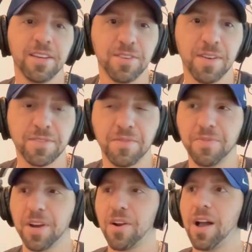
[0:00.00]
You have to
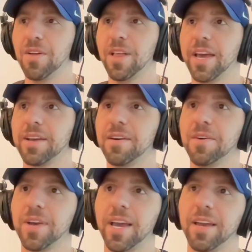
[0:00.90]
figure out like,
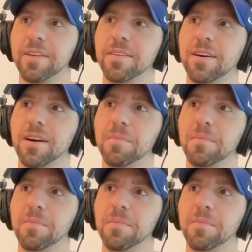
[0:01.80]
okay,